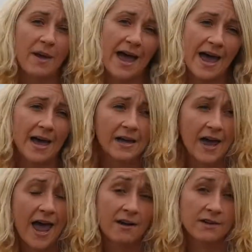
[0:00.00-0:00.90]
bare
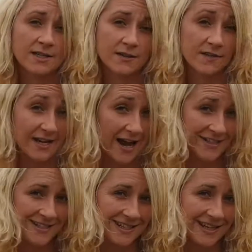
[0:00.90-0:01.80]
areas of
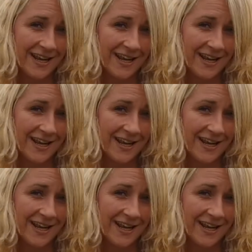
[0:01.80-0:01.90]
sand